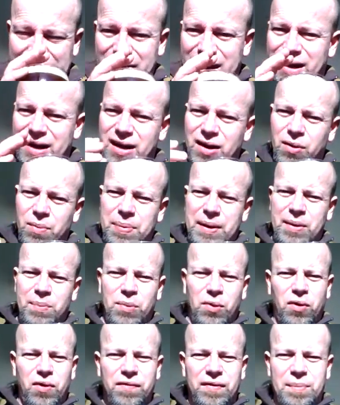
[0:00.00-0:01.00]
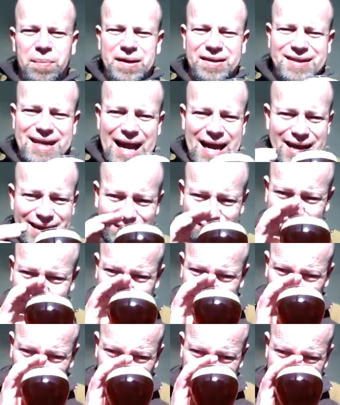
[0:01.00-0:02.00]
Again, a little bit more of a metallic
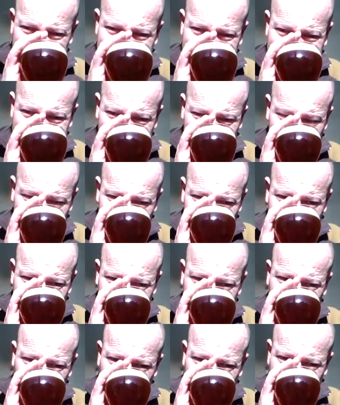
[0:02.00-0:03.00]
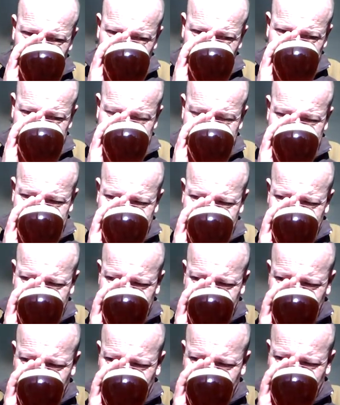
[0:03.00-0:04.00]
feel there. Coppery.
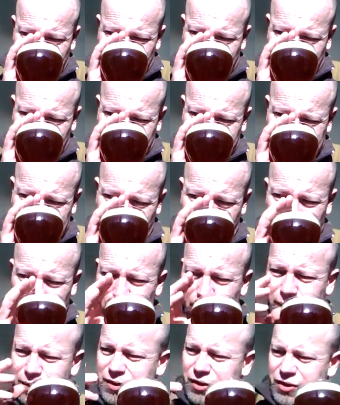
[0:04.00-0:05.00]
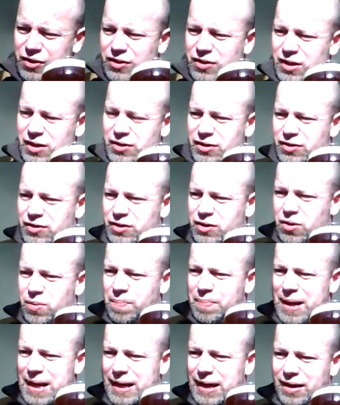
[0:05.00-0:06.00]
The herbs have
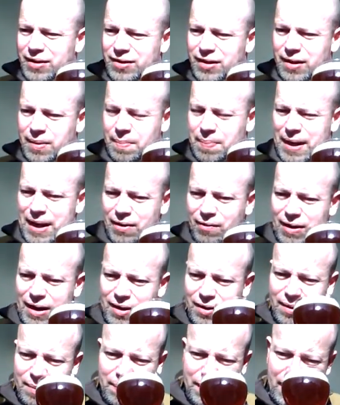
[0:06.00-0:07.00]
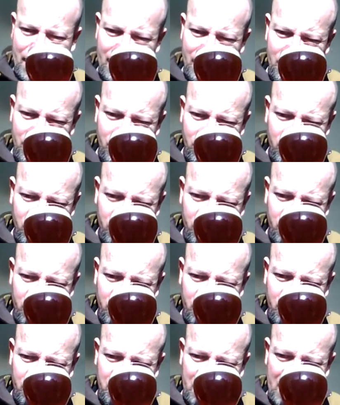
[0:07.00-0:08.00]
just gone back into the background a bit.
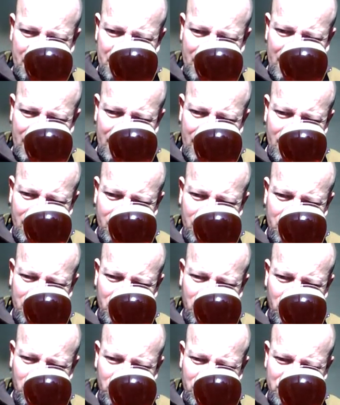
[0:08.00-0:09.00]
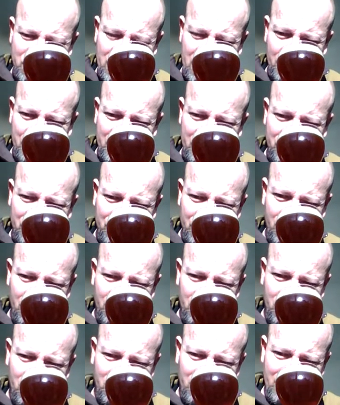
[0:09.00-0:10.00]
Maybe a hint of malt's coming
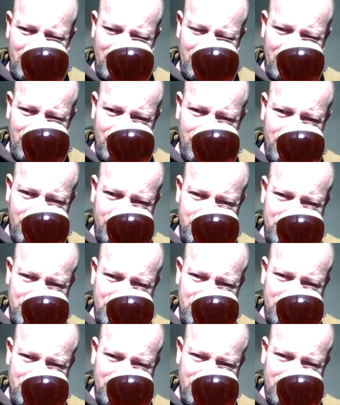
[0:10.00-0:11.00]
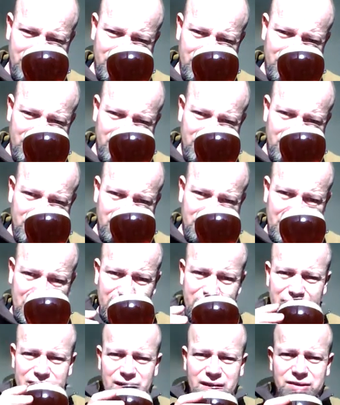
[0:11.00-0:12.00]
through more than the herbs.
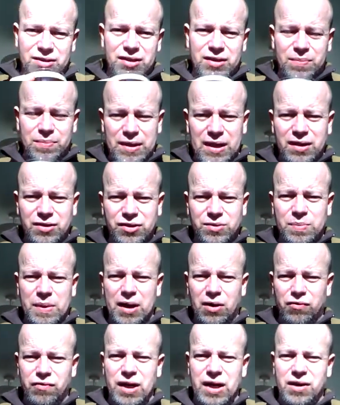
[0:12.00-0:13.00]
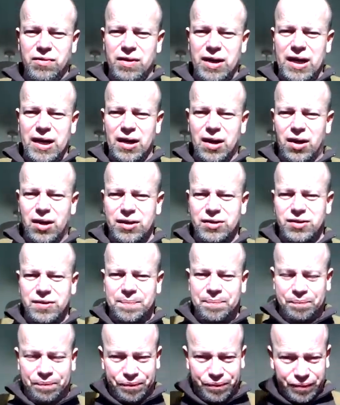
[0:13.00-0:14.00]
But it does smell really, really
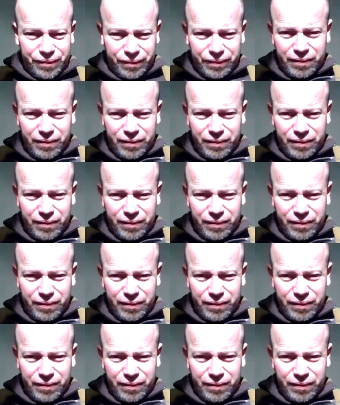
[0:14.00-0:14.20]
nice.